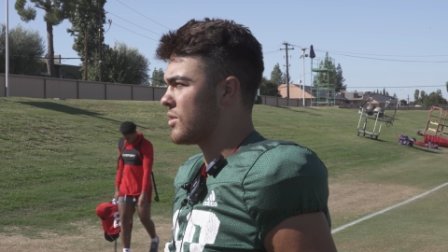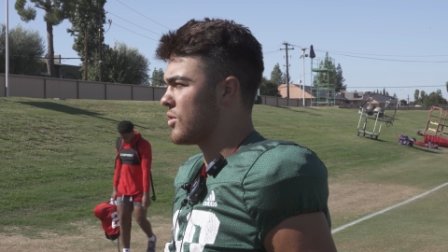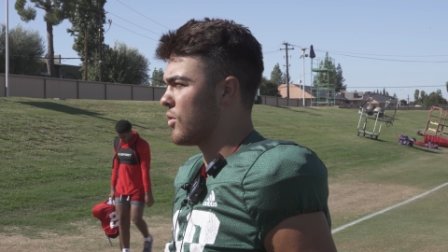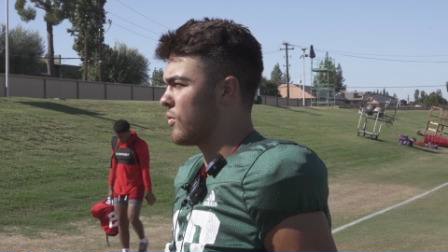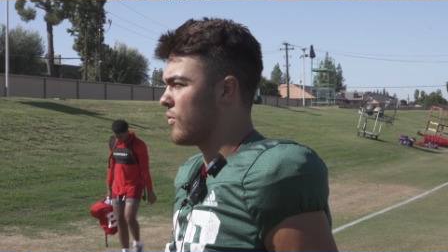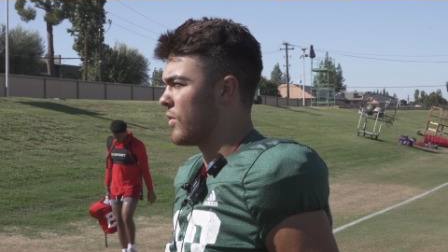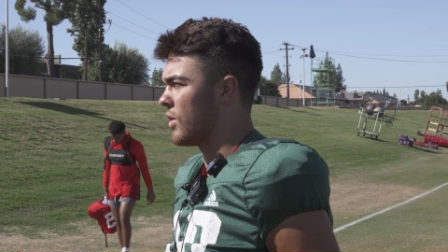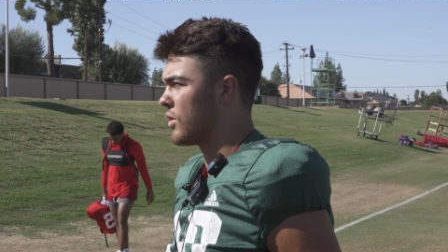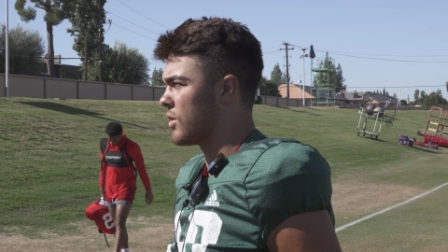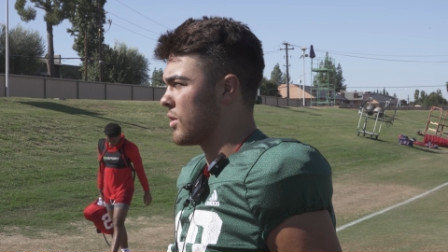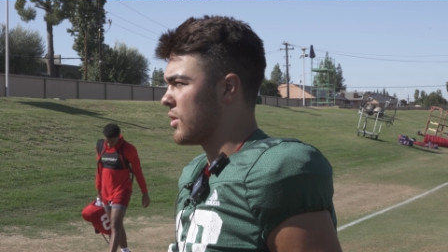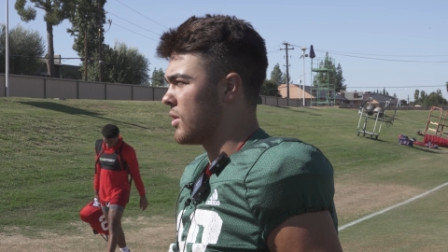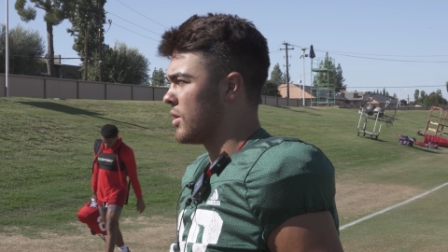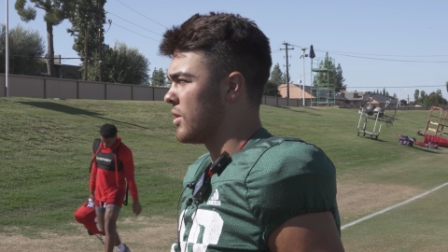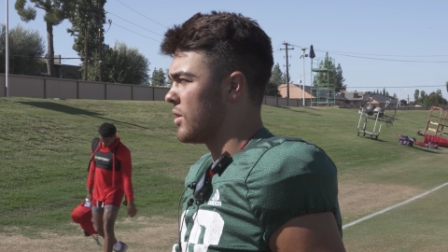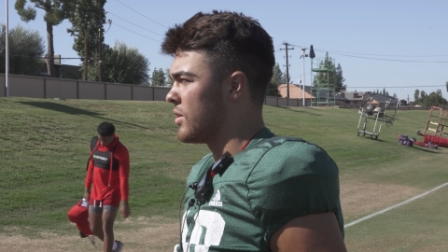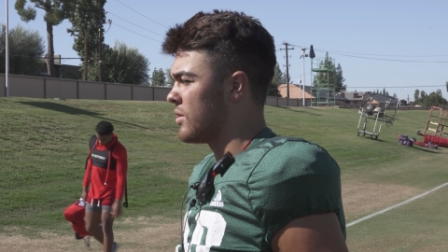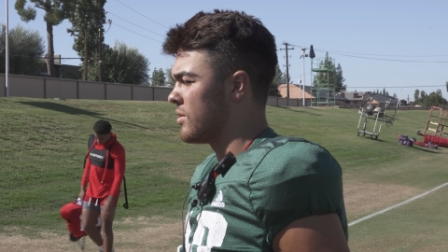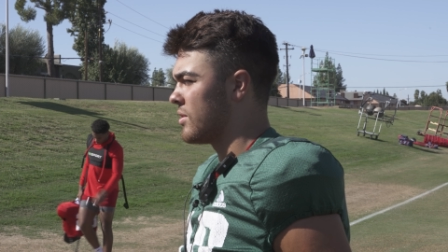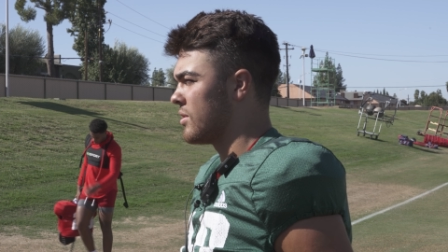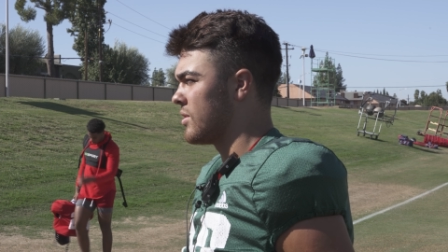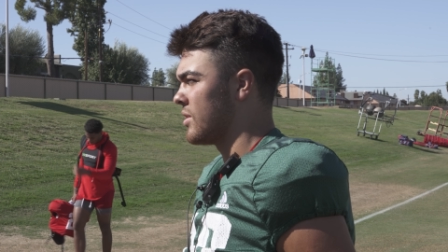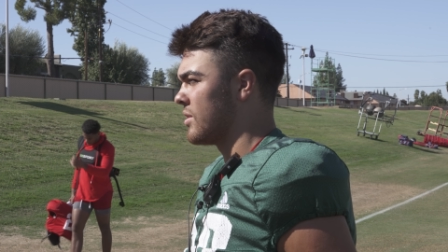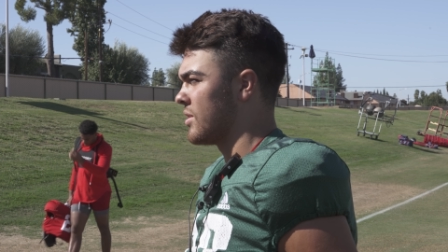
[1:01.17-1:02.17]
So it felt good
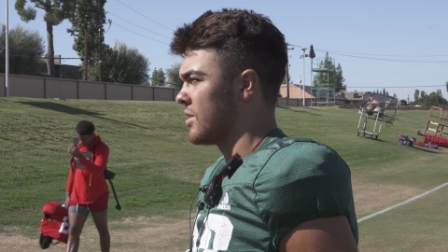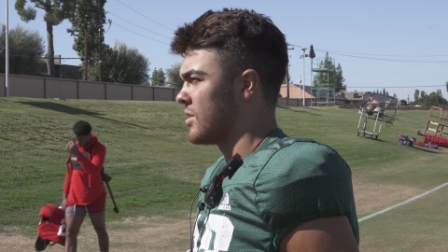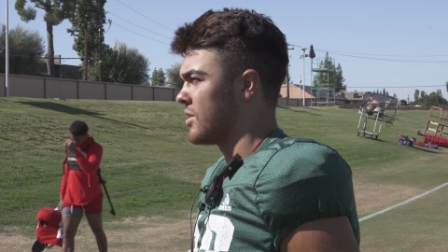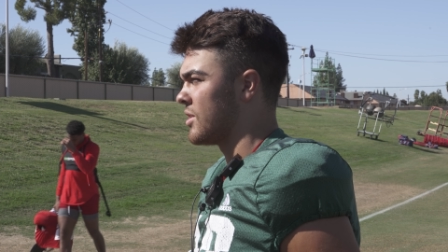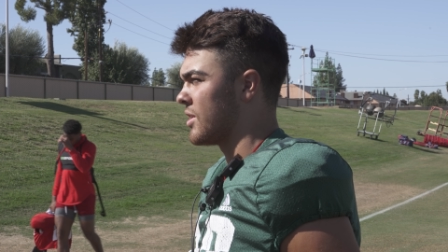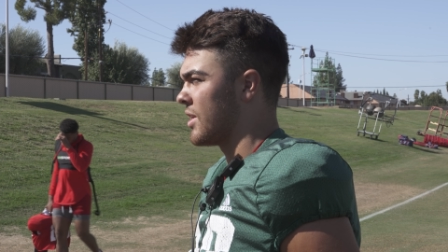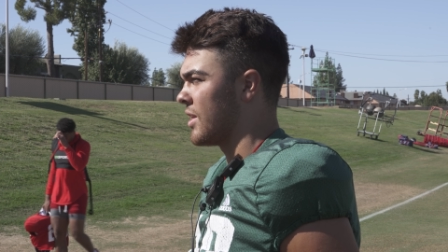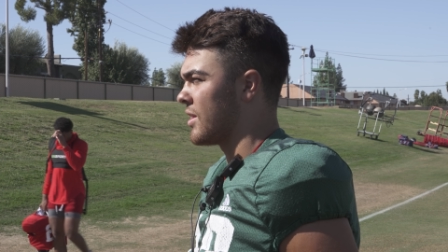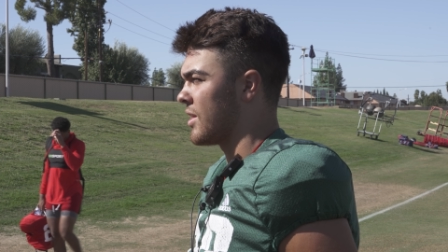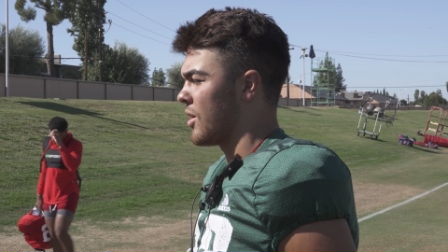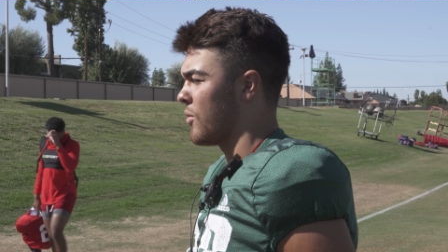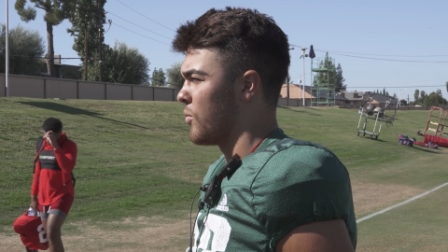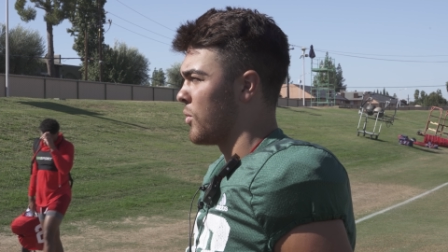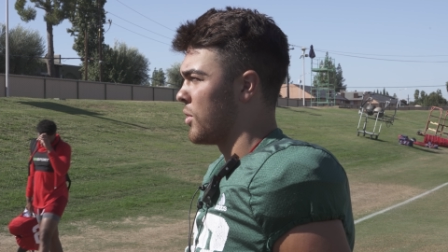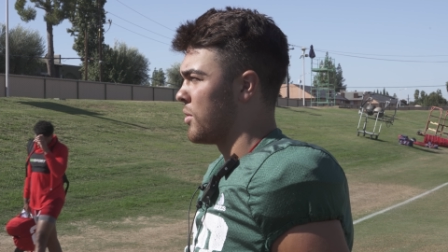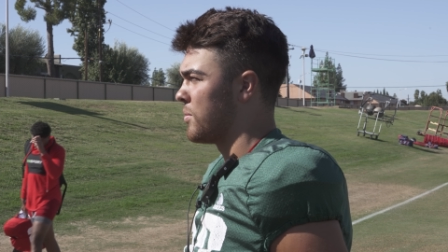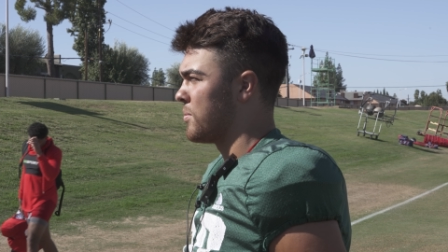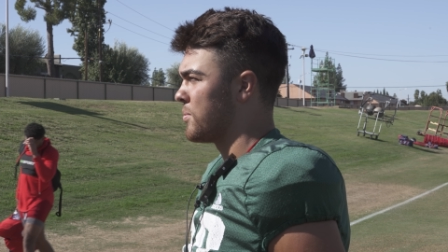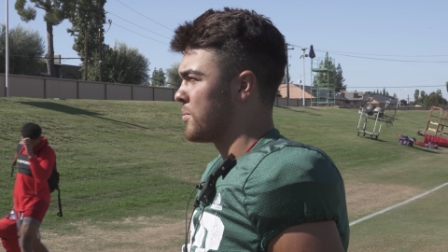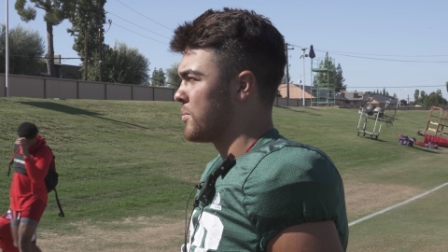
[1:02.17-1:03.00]
to to get that one.